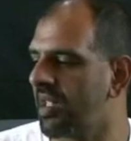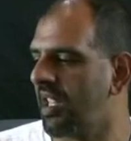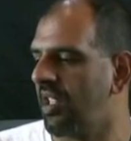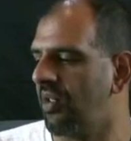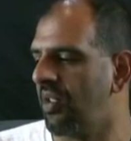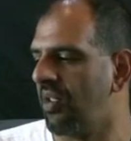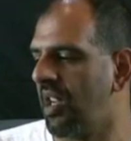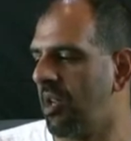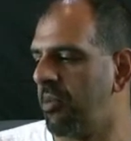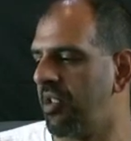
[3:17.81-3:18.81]
I can't do it in
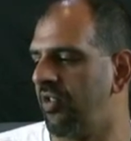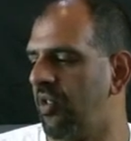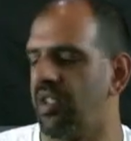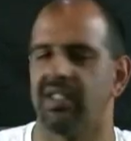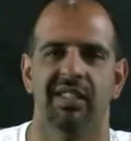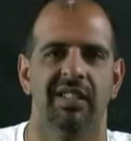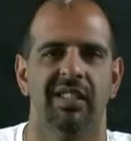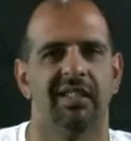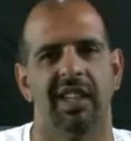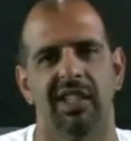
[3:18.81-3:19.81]
high-pitched voice.
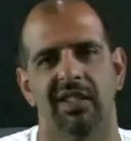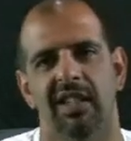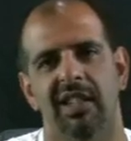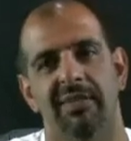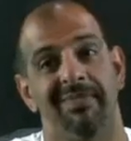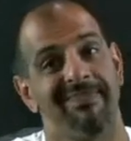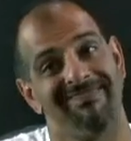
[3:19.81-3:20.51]
Those days are gone.